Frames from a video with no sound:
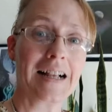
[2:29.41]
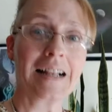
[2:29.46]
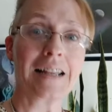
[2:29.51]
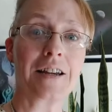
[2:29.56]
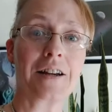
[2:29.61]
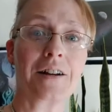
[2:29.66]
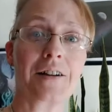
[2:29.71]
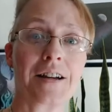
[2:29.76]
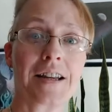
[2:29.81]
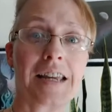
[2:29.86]

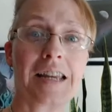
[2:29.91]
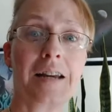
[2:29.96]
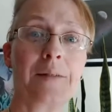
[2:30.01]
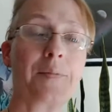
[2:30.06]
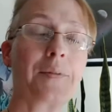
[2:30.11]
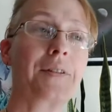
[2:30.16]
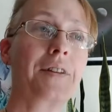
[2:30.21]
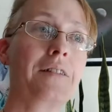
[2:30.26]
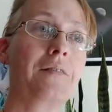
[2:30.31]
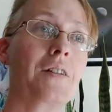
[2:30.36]
you know, I can't
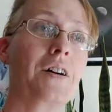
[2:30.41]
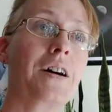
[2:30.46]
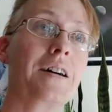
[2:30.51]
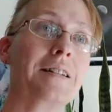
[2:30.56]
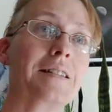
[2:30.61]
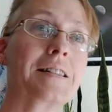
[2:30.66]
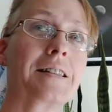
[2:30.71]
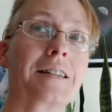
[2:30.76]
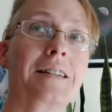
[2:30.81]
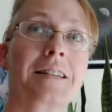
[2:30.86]
believe the
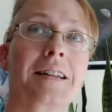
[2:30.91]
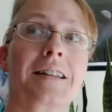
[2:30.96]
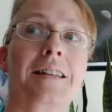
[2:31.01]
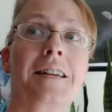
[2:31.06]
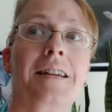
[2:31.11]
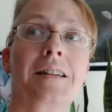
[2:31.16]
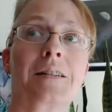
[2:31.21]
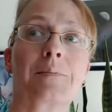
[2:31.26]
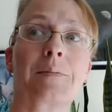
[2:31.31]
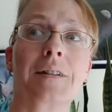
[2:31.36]
hustling that
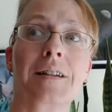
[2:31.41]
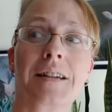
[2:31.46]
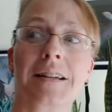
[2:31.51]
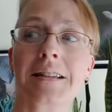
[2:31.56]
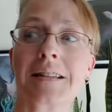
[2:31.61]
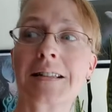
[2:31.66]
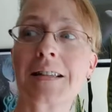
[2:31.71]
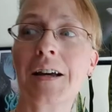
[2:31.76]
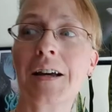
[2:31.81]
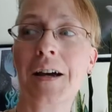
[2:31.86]
takes
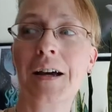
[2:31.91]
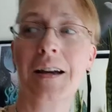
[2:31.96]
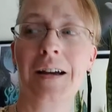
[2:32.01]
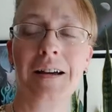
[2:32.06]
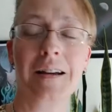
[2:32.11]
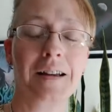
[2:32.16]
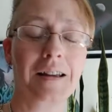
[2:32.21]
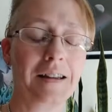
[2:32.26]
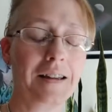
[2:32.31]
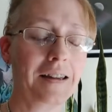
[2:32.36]
place.
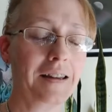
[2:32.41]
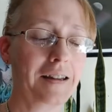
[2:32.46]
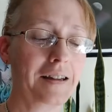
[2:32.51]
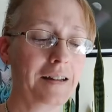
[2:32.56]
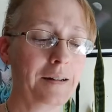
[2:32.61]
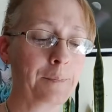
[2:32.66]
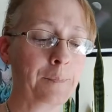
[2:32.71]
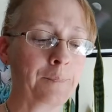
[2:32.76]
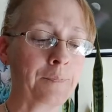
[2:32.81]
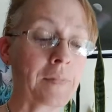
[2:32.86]

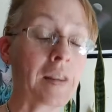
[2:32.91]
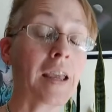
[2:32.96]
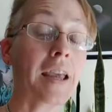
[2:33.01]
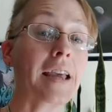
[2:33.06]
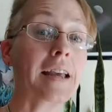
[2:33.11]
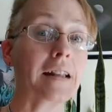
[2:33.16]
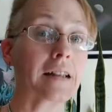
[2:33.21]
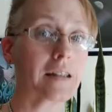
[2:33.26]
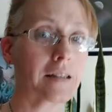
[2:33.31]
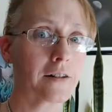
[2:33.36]
and
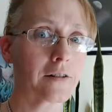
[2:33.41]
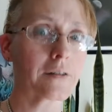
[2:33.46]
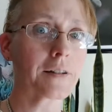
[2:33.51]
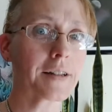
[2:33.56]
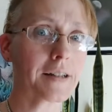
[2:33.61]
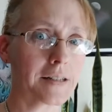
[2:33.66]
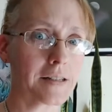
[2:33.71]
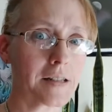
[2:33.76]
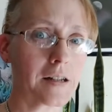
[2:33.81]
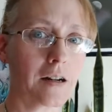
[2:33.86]
and
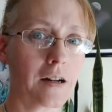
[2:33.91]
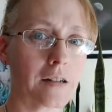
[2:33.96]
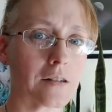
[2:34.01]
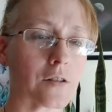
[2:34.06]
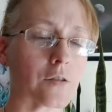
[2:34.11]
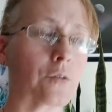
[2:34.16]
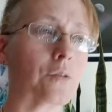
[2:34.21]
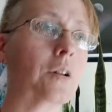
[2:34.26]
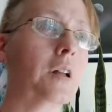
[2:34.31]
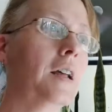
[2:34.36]
literally it's a
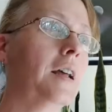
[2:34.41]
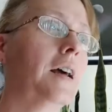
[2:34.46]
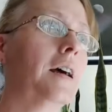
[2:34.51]
hustle.